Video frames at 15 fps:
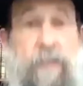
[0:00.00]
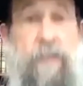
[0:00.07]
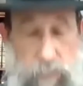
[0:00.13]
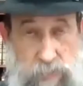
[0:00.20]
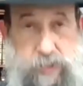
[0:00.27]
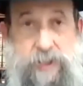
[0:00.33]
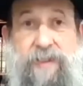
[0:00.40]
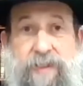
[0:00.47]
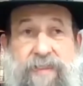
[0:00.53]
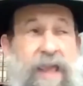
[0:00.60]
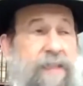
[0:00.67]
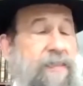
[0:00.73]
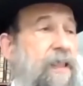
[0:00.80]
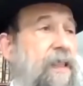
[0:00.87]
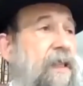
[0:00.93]
which it
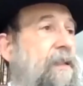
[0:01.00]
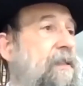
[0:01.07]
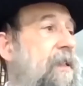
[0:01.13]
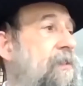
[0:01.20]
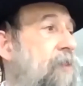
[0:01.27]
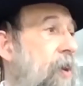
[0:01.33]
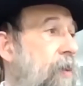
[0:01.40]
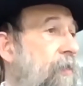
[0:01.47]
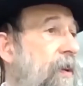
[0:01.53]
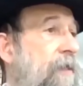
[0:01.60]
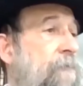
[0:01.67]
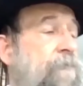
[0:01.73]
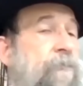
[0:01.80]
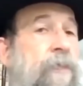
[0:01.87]
says in the Torah.